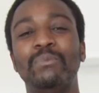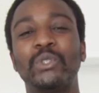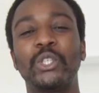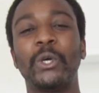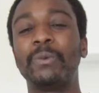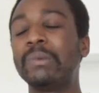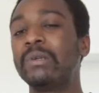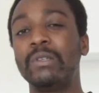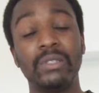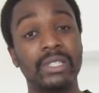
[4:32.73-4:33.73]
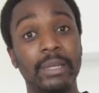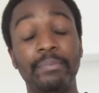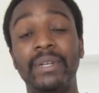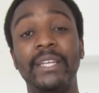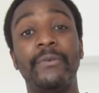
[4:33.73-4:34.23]
So
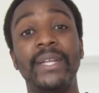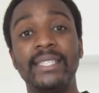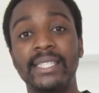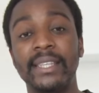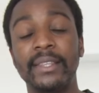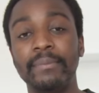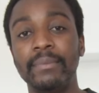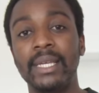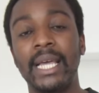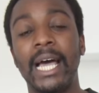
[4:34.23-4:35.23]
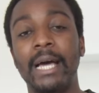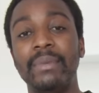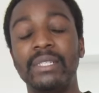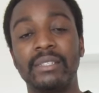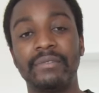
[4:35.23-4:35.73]
simply rinsing them
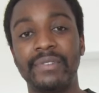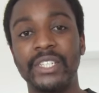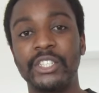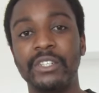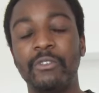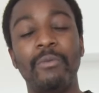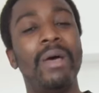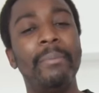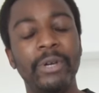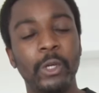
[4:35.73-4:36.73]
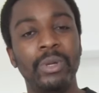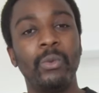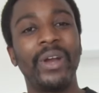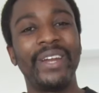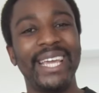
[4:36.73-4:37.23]
is sufficient. Remember, you'll be
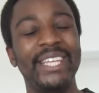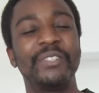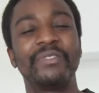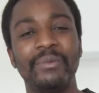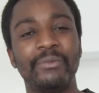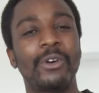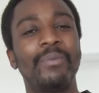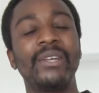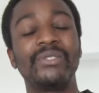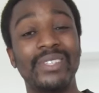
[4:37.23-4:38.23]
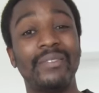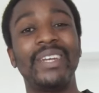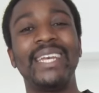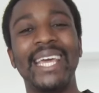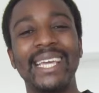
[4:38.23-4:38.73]
wearing each of them for about
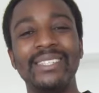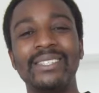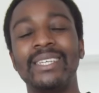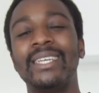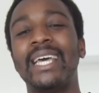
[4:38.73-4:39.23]
7 days,